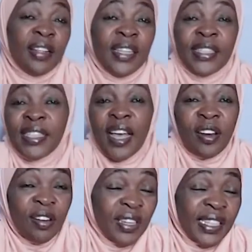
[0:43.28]
This
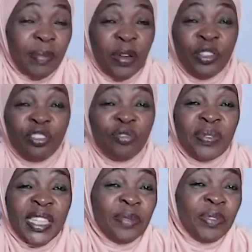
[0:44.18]
channel is about
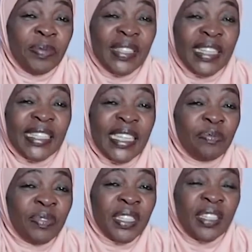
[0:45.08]
YouTube tips, business
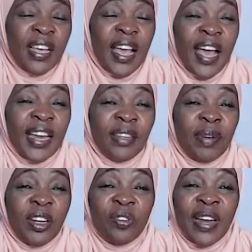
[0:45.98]
tips, earning
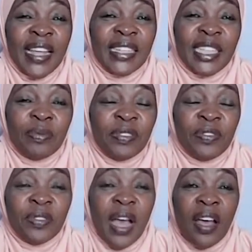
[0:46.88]
money online tips
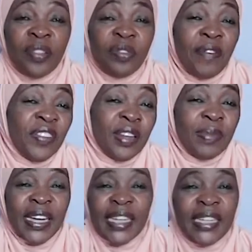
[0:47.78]
through affiliate
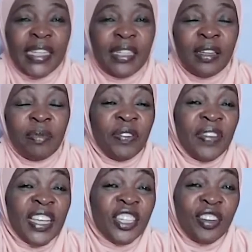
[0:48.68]
marketing,
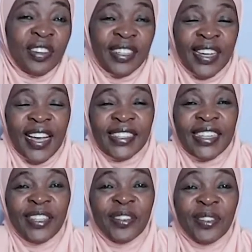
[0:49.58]
motivation,
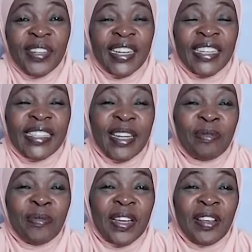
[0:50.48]
asking you to take a step
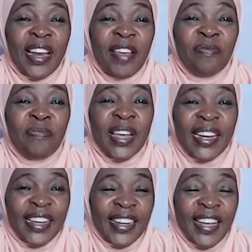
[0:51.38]
to make your life
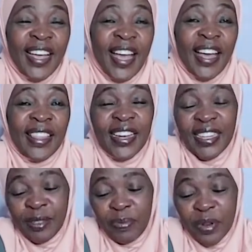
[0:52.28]
better. And then
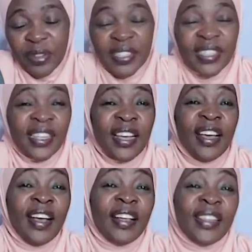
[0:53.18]
these books.
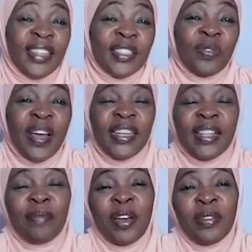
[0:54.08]
This one is
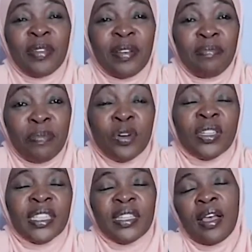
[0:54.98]
about
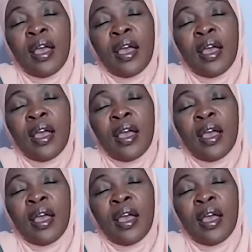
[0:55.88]
books.